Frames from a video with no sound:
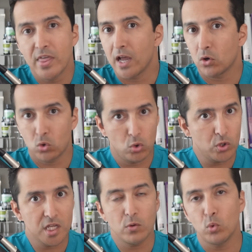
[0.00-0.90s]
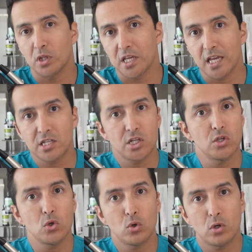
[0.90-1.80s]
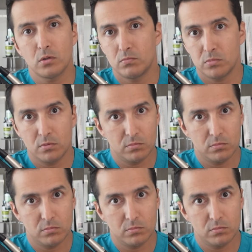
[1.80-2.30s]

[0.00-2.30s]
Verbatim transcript: that cookie will get to your